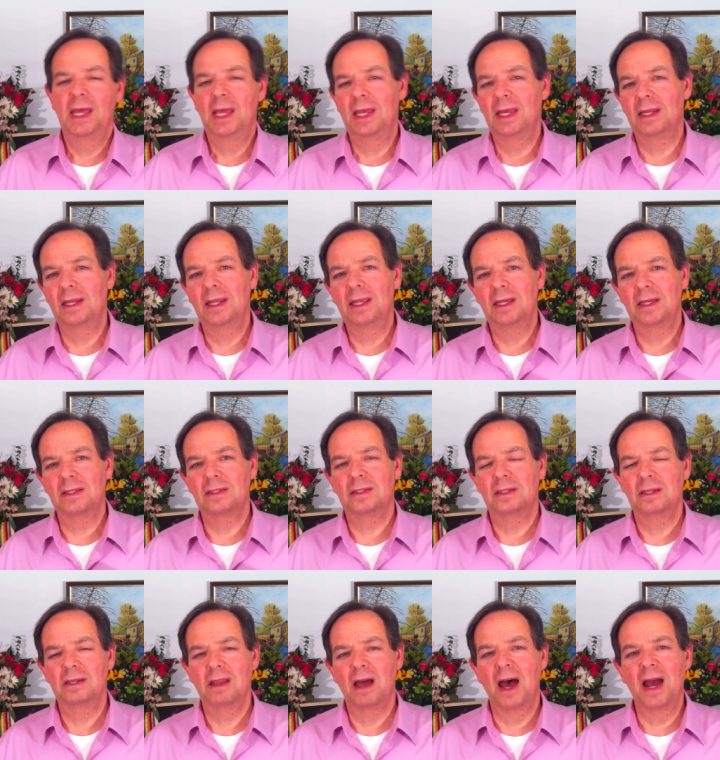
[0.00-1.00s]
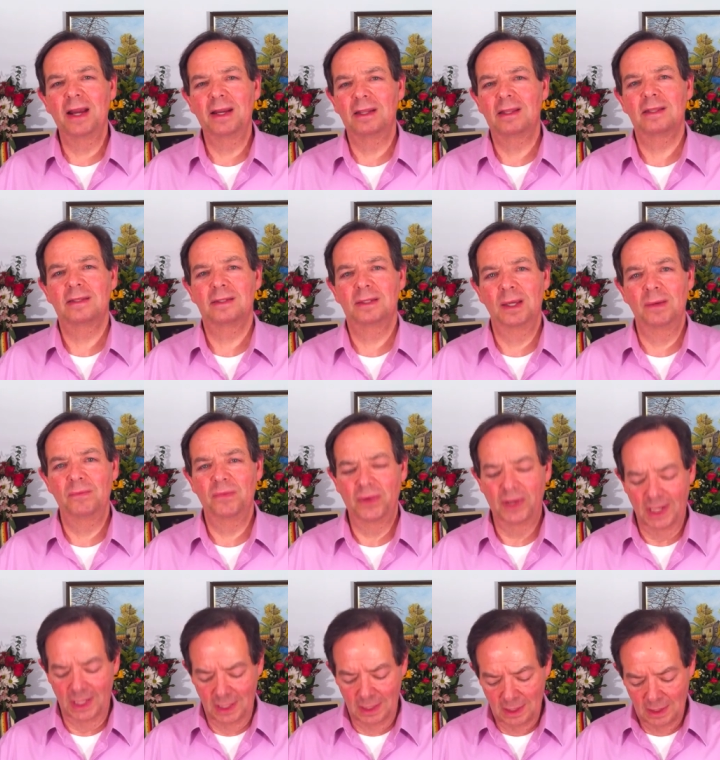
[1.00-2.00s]
in his Ninth
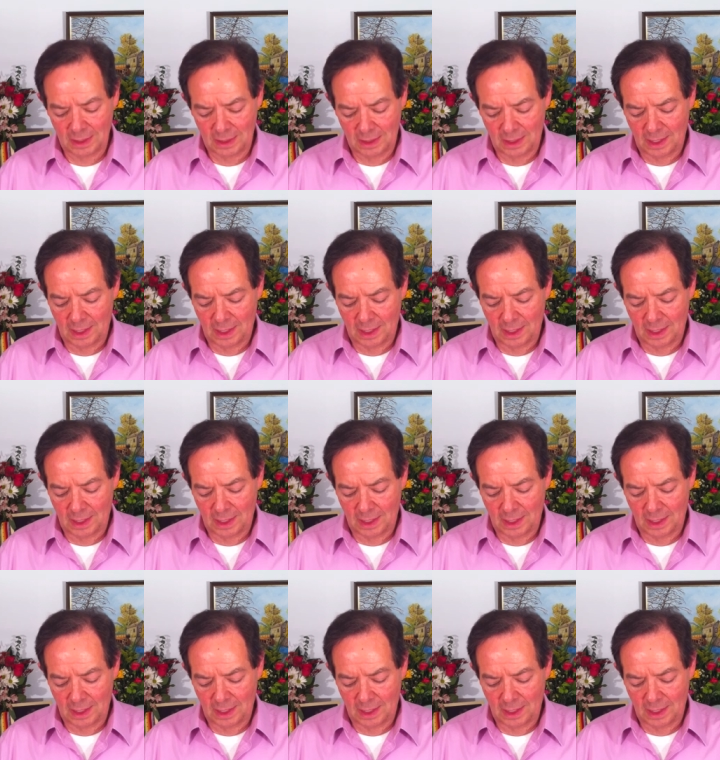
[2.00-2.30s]
Symphony